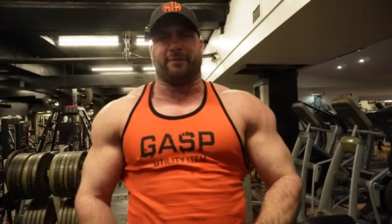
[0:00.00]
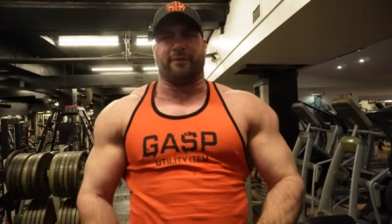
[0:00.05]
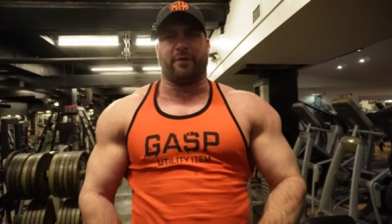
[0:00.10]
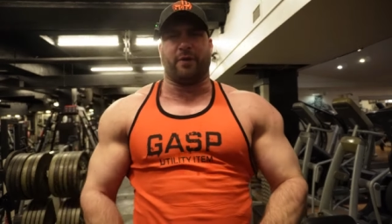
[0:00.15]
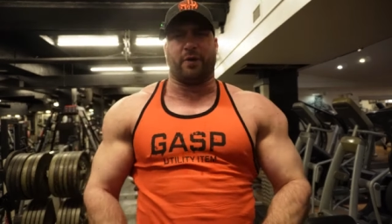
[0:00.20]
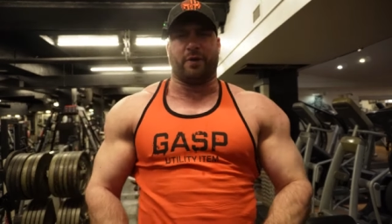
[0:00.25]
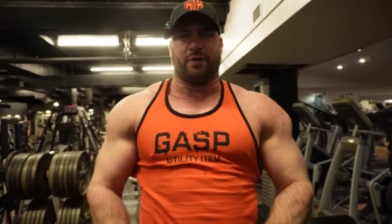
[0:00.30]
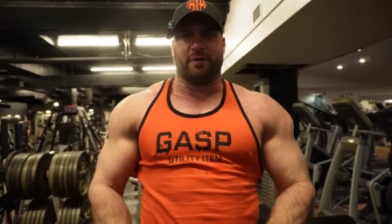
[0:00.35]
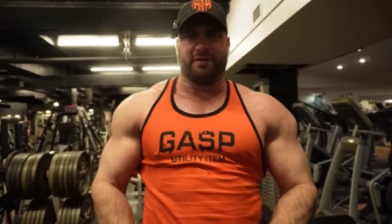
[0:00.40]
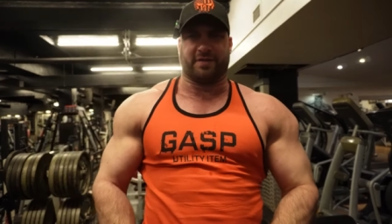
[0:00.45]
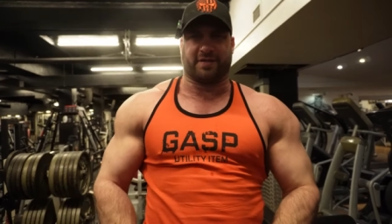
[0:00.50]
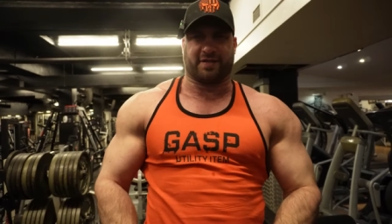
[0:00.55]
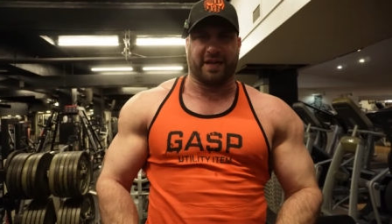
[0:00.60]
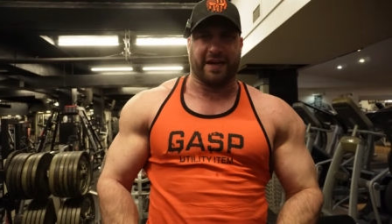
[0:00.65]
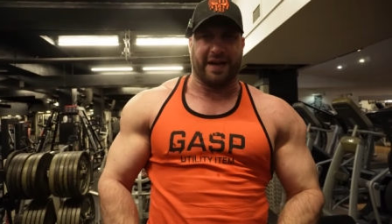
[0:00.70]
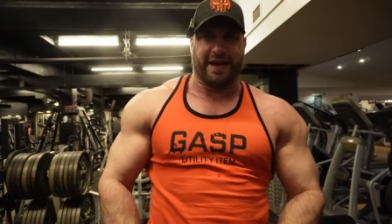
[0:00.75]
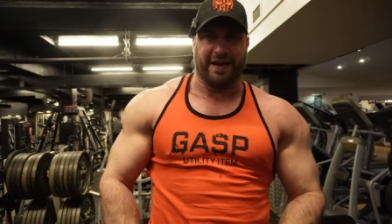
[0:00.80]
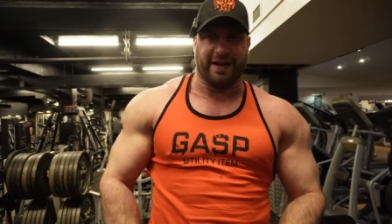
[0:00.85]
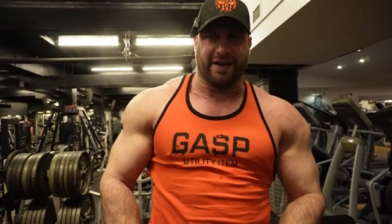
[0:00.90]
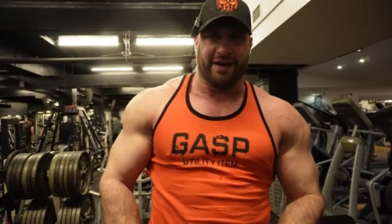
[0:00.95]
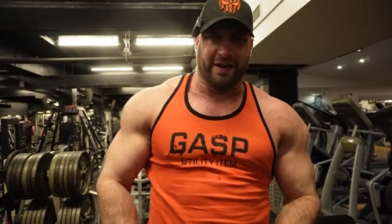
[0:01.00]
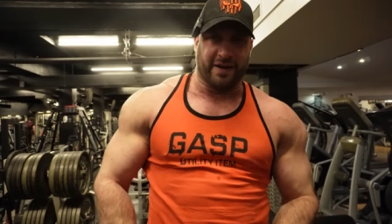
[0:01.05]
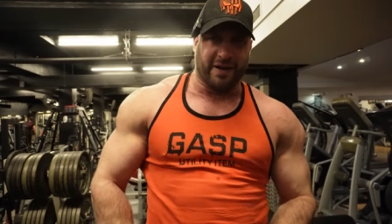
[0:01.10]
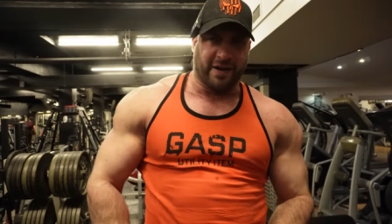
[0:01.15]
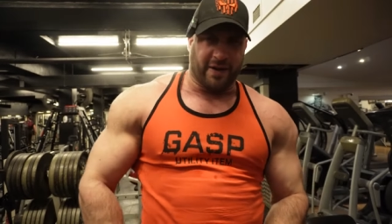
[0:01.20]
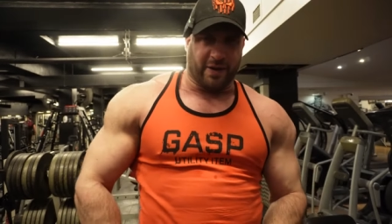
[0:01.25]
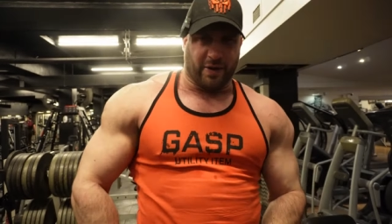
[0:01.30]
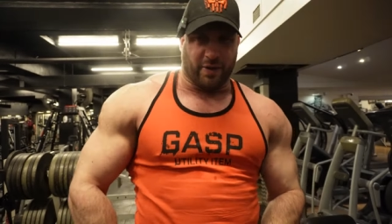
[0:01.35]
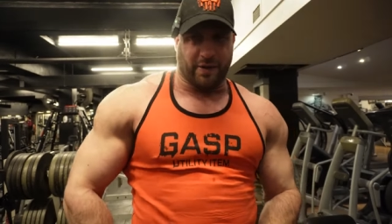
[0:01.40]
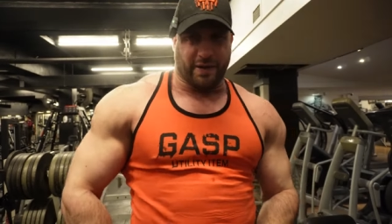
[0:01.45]
before of seeing
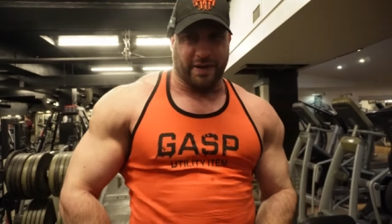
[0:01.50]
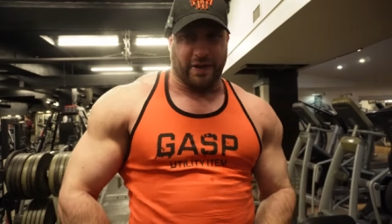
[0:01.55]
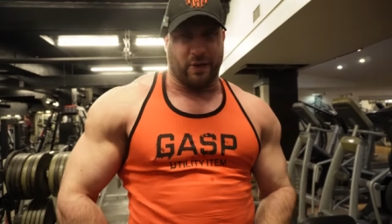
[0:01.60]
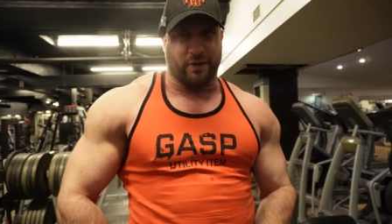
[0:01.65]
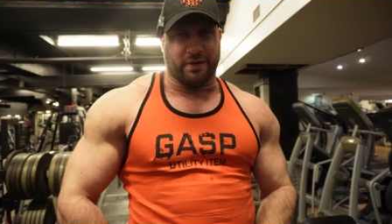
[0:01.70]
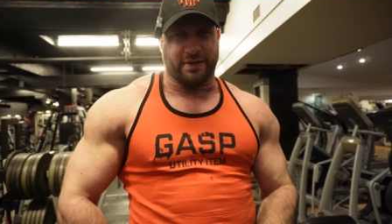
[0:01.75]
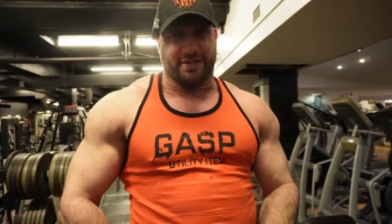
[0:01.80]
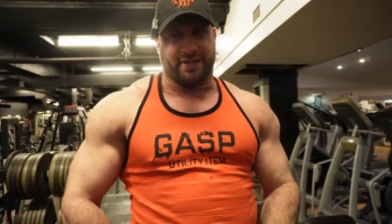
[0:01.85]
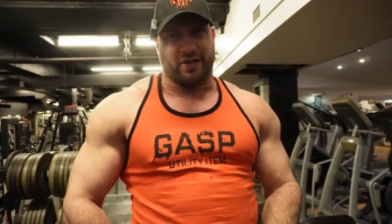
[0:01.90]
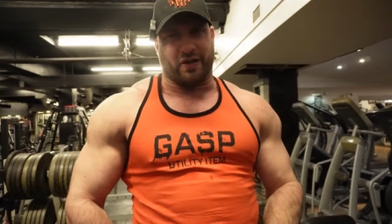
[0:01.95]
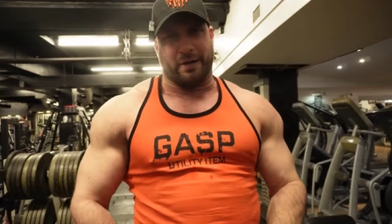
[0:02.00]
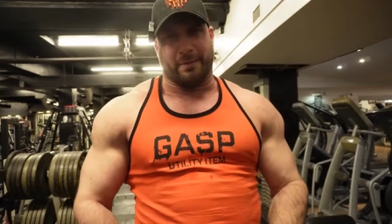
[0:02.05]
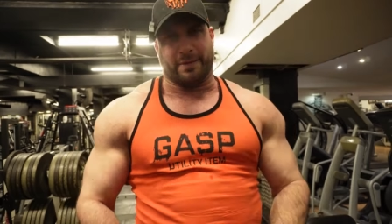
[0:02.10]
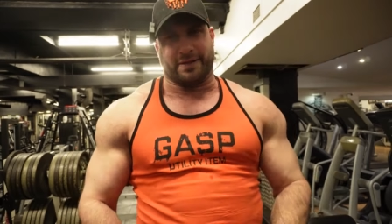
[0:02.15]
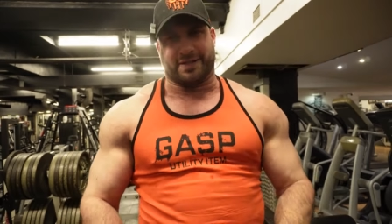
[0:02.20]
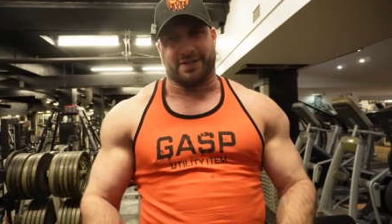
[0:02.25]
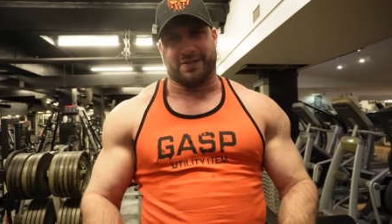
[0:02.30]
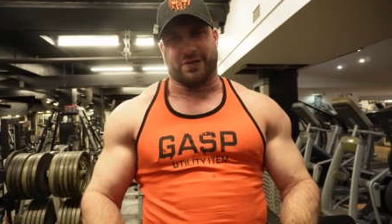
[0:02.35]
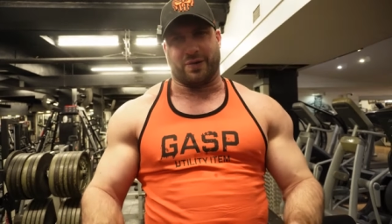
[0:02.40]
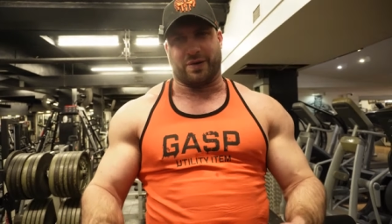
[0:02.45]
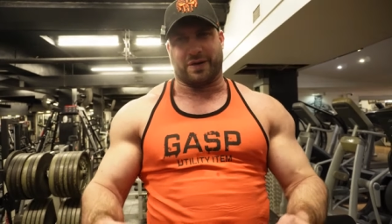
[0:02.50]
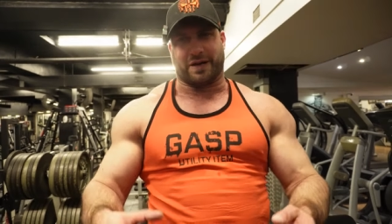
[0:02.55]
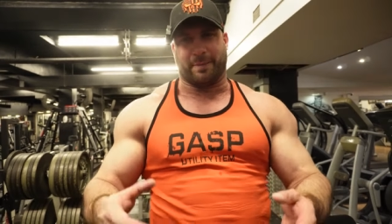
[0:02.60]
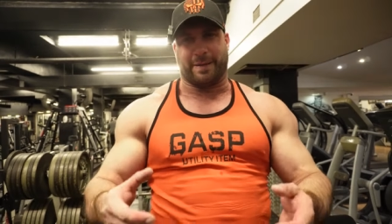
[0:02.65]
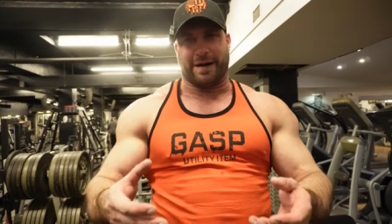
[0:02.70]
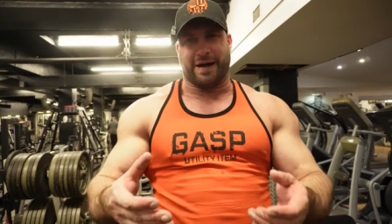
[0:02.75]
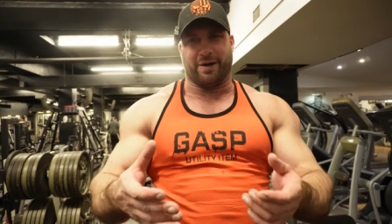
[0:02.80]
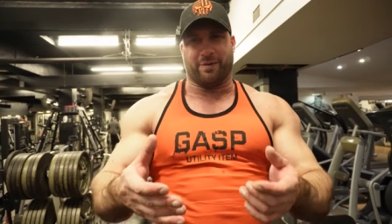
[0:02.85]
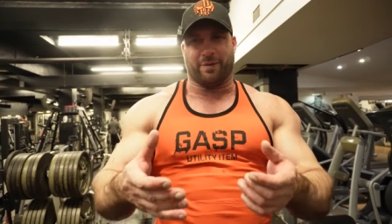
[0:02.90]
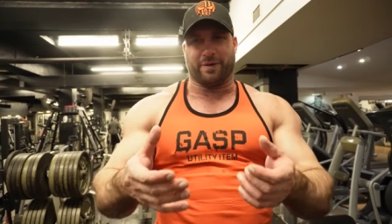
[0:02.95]
all the old timers talk
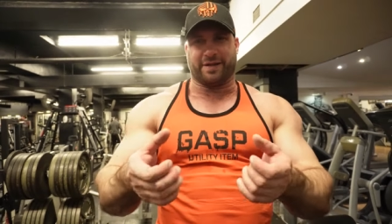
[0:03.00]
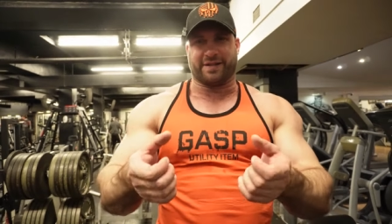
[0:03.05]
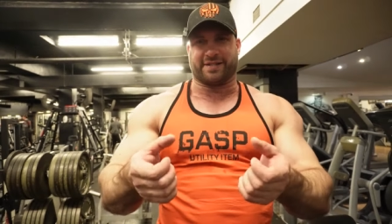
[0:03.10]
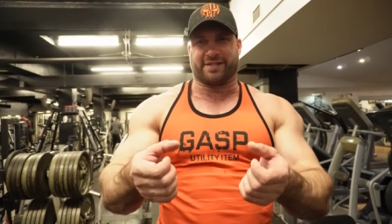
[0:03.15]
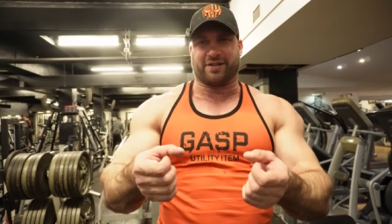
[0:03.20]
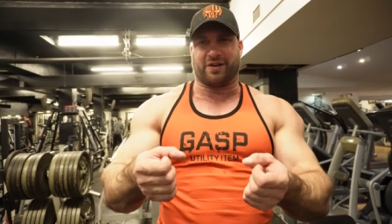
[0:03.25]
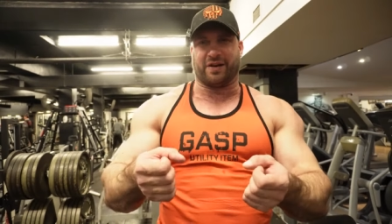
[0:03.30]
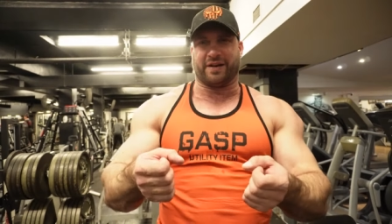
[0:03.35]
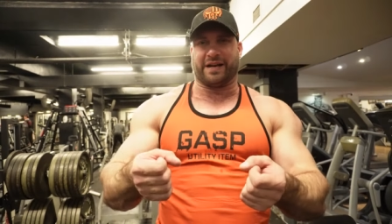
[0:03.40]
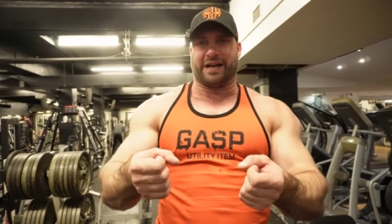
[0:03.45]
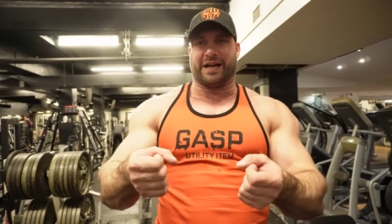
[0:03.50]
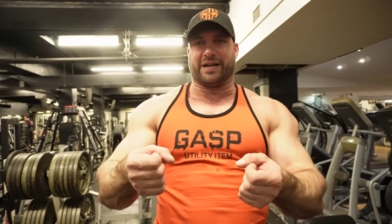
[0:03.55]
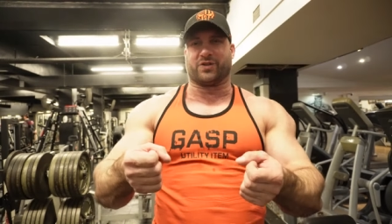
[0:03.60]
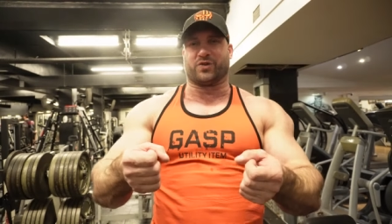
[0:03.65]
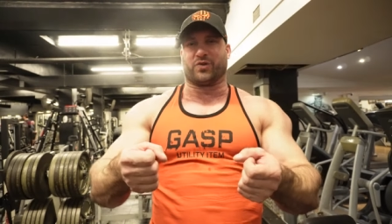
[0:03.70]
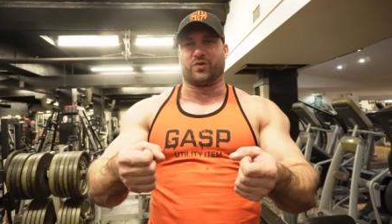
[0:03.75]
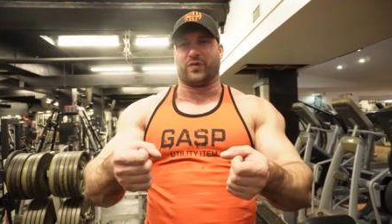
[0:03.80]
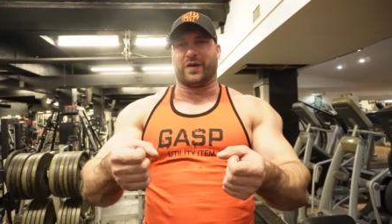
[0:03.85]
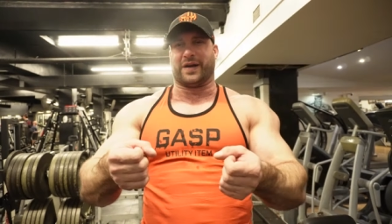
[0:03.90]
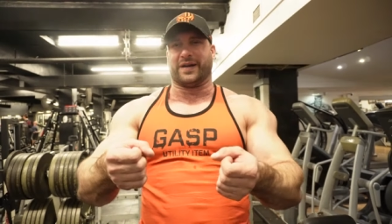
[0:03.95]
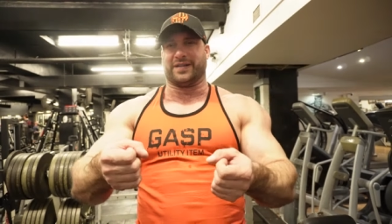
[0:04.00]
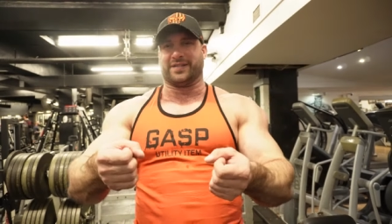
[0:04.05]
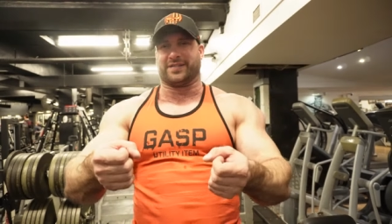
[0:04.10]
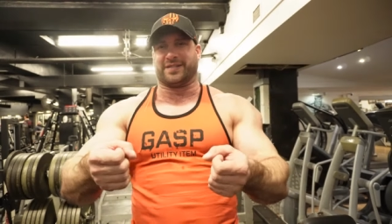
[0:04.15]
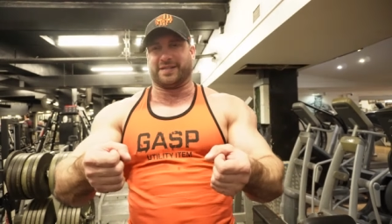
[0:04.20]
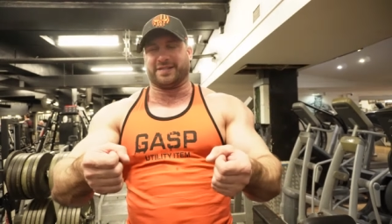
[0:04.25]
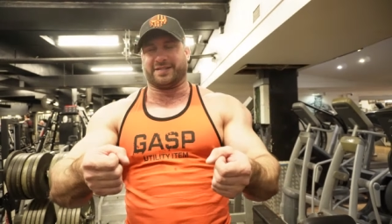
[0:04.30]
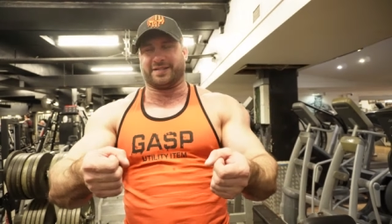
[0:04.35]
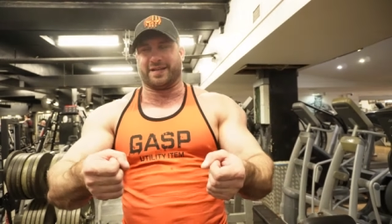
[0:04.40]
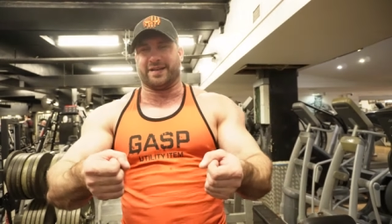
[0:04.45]
about with the side lateral
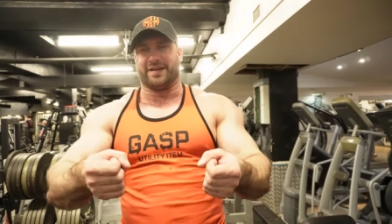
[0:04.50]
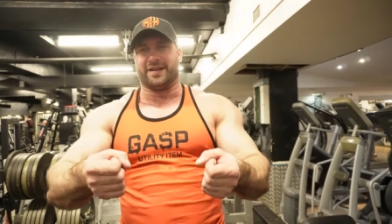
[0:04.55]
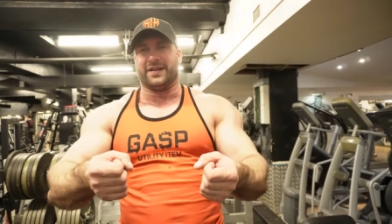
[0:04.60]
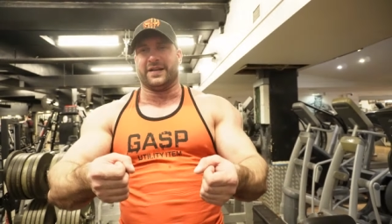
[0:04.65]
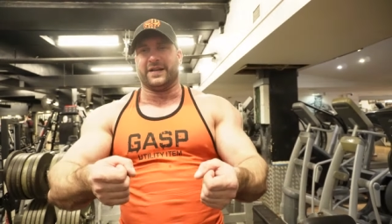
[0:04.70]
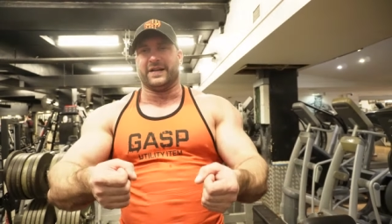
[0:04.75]
raises and